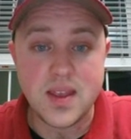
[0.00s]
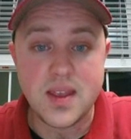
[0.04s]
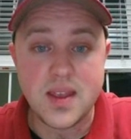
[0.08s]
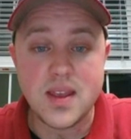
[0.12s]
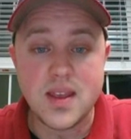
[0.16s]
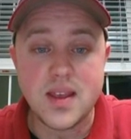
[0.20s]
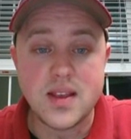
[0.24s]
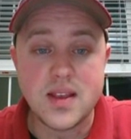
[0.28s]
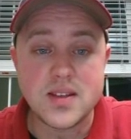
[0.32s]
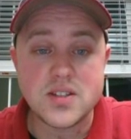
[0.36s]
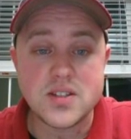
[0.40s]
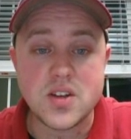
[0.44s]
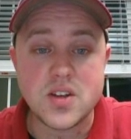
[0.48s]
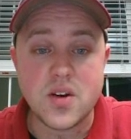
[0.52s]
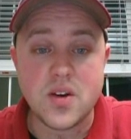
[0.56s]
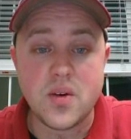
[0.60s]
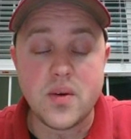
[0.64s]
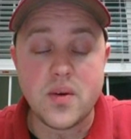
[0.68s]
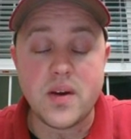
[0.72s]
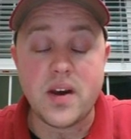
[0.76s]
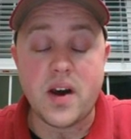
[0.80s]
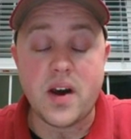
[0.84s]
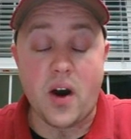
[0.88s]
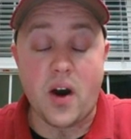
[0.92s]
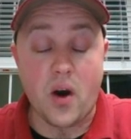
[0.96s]
So
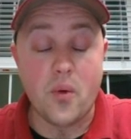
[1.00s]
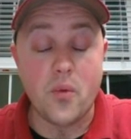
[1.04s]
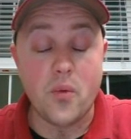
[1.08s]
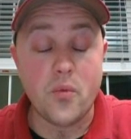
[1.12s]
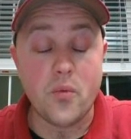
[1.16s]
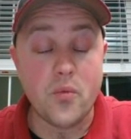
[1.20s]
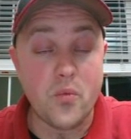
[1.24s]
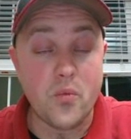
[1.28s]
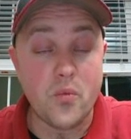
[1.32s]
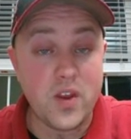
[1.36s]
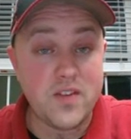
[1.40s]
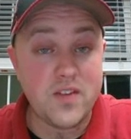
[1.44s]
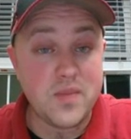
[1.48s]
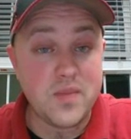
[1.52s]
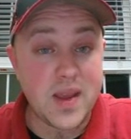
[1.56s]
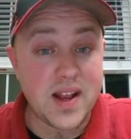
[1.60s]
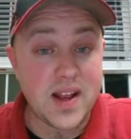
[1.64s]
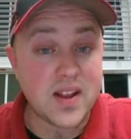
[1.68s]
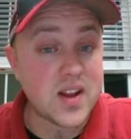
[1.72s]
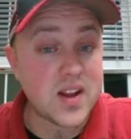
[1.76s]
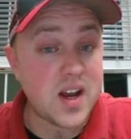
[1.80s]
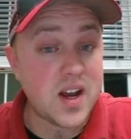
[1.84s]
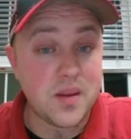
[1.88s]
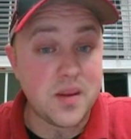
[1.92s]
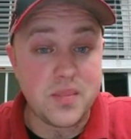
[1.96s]
we've made a
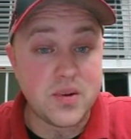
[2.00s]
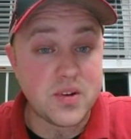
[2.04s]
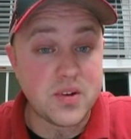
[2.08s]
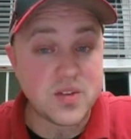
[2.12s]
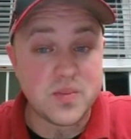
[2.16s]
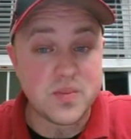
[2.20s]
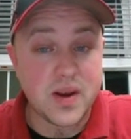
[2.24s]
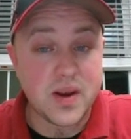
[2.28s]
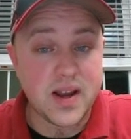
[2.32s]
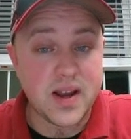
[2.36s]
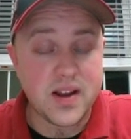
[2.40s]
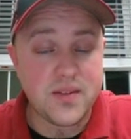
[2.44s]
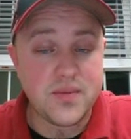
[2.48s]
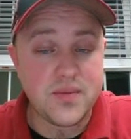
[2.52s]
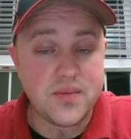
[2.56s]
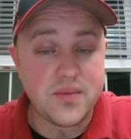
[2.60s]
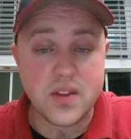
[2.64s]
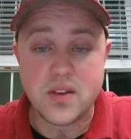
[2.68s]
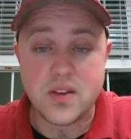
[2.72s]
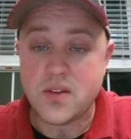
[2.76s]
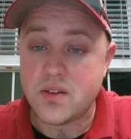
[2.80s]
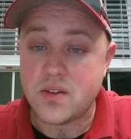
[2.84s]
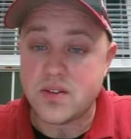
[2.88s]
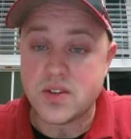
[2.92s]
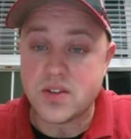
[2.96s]
compost pile.
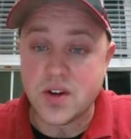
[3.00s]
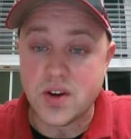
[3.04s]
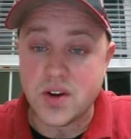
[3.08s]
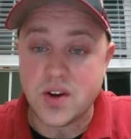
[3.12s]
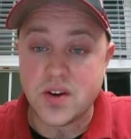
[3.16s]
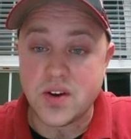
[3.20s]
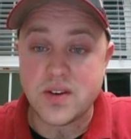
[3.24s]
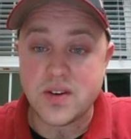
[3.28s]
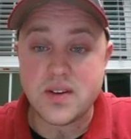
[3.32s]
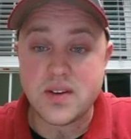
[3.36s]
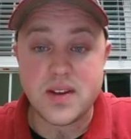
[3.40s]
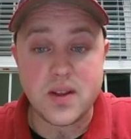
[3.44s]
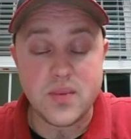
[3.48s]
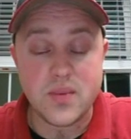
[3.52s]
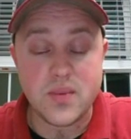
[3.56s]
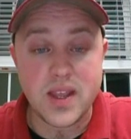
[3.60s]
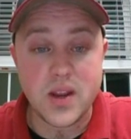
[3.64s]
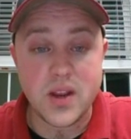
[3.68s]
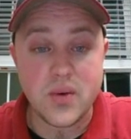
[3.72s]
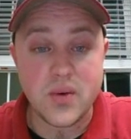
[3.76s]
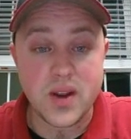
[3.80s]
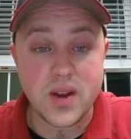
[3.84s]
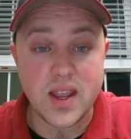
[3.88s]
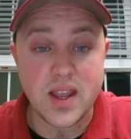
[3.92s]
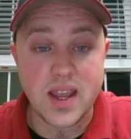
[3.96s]
We
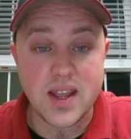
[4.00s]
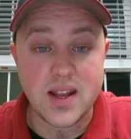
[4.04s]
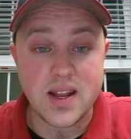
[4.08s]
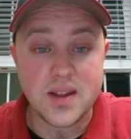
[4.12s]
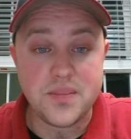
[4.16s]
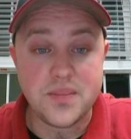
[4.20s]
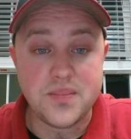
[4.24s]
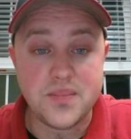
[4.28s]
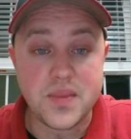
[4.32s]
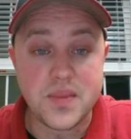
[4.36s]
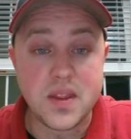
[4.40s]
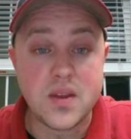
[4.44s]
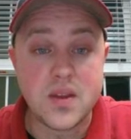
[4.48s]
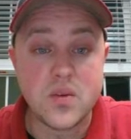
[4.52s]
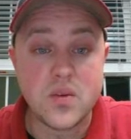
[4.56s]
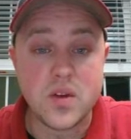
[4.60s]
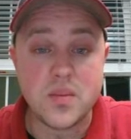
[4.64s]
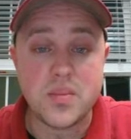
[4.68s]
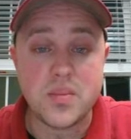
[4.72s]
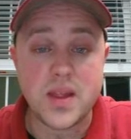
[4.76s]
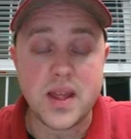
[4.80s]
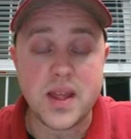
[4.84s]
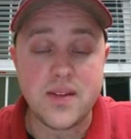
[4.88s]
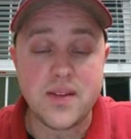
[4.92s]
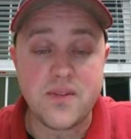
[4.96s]
irrigate it. We
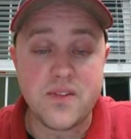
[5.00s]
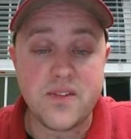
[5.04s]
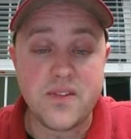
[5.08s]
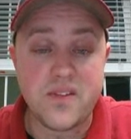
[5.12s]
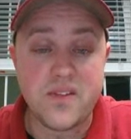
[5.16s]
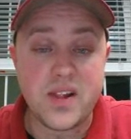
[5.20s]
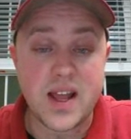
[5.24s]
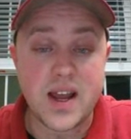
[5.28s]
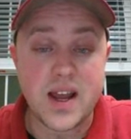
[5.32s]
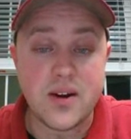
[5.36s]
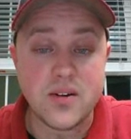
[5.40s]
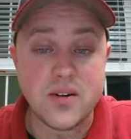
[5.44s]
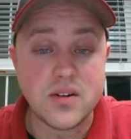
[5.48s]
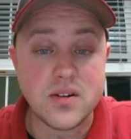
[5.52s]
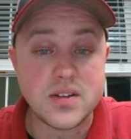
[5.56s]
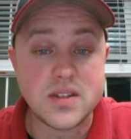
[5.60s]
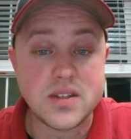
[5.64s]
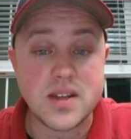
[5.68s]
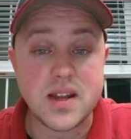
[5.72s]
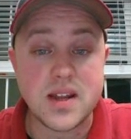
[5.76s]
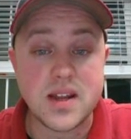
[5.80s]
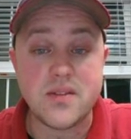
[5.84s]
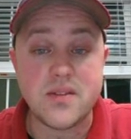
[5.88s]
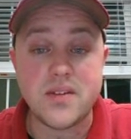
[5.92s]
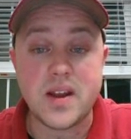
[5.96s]
plant flowers and
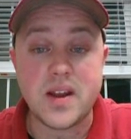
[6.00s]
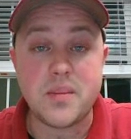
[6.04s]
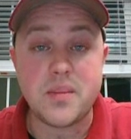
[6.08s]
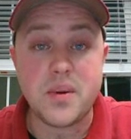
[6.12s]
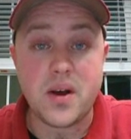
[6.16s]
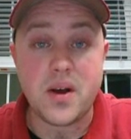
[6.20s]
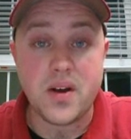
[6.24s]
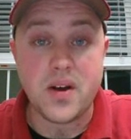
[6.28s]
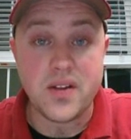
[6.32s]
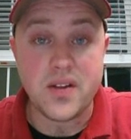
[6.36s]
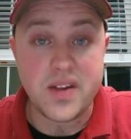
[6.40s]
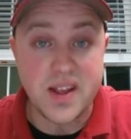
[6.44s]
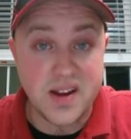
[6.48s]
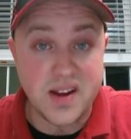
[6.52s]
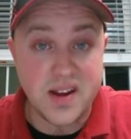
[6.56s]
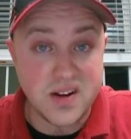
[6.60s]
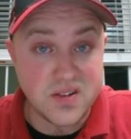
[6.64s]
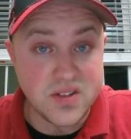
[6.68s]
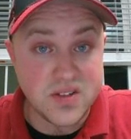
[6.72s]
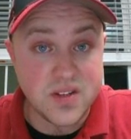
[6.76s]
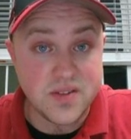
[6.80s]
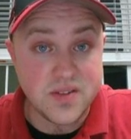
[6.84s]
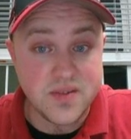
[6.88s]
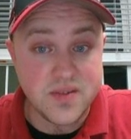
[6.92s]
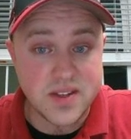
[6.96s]
invite pollinators to
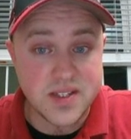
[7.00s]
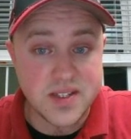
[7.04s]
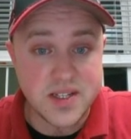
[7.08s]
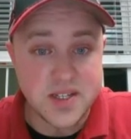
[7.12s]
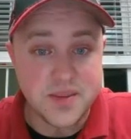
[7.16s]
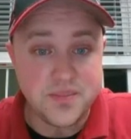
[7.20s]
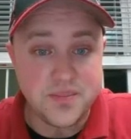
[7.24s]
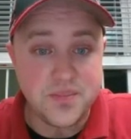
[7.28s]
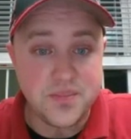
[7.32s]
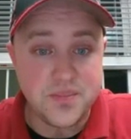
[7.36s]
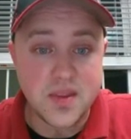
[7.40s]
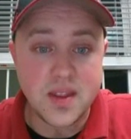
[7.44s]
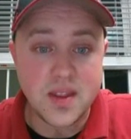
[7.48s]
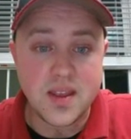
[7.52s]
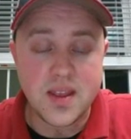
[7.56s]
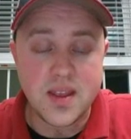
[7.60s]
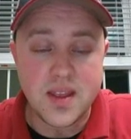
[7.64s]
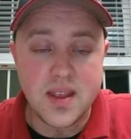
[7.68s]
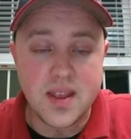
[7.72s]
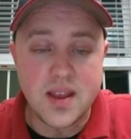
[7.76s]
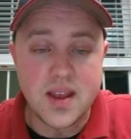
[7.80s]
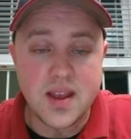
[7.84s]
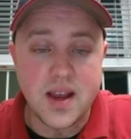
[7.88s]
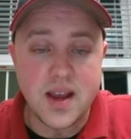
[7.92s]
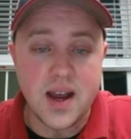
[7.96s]
visit.
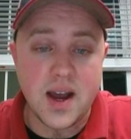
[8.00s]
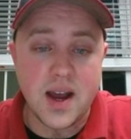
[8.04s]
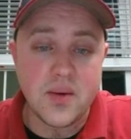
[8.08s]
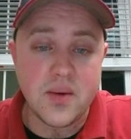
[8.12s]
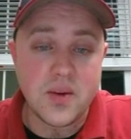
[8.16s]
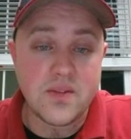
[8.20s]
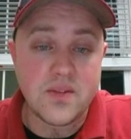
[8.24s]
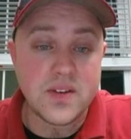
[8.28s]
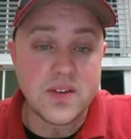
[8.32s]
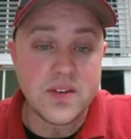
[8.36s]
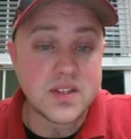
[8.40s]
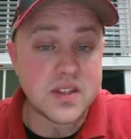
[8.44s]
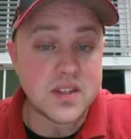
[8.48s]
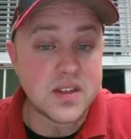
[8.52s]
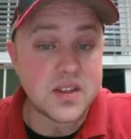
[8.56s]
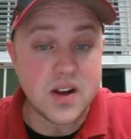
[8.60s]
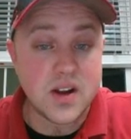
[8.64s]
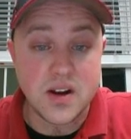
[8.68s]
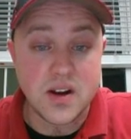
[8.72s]
We visit the gardens